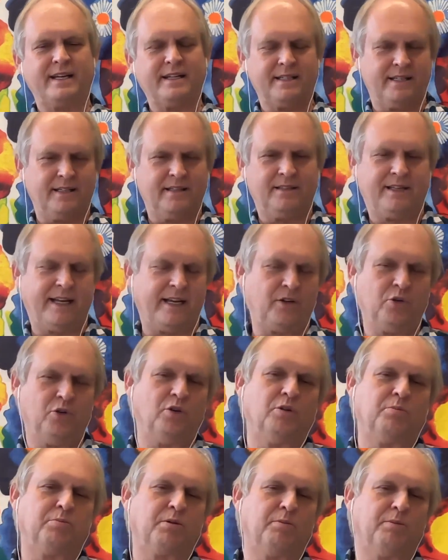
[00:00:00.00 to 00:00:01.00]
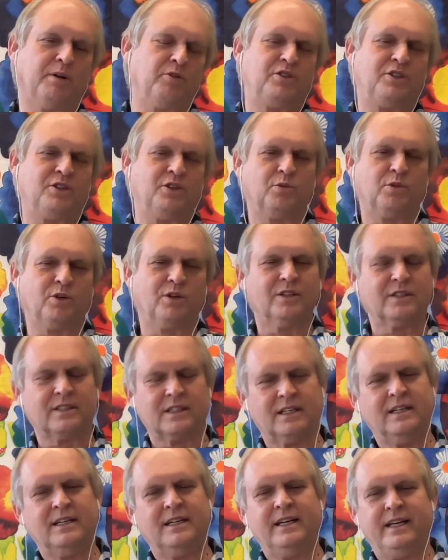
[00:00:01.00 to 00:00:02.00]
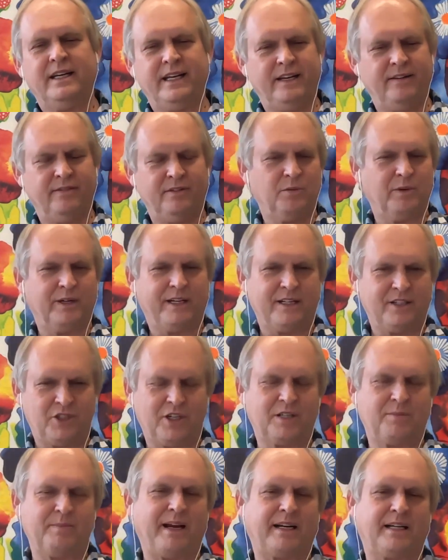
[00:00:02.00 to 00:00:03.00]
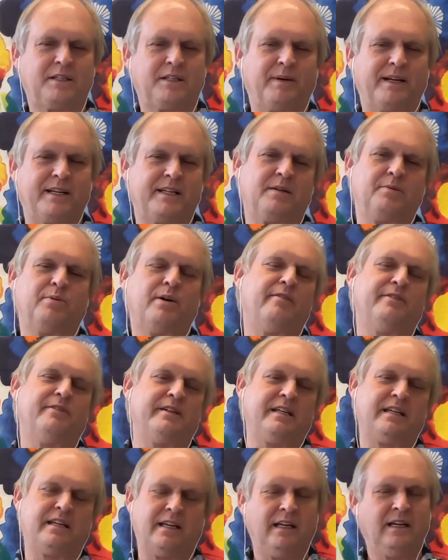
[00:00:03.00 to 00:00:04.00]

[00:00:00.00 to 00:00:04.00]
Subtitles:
and that Google promotes in the world, even when it's just maximizing profits.